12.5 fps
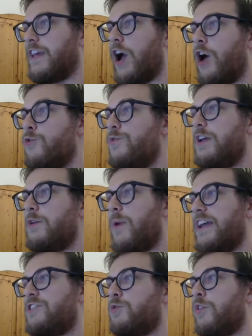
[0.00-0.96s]
the only
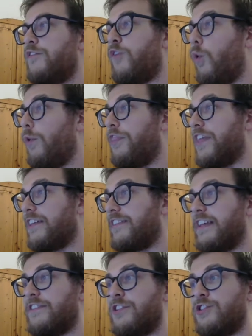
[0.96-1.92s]
way to afford this
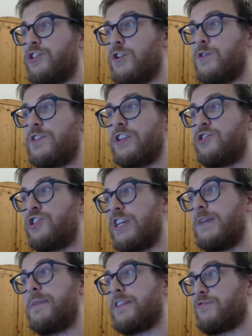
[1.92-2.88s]
is to choose the
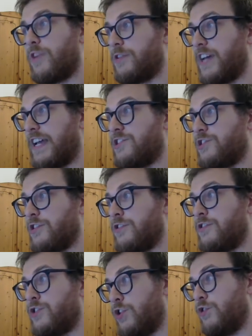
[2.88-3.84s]
cheapest
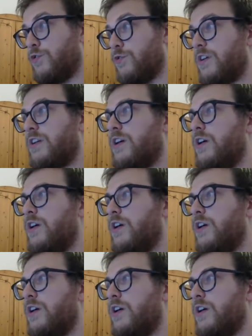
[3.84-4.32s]
rotation, 2,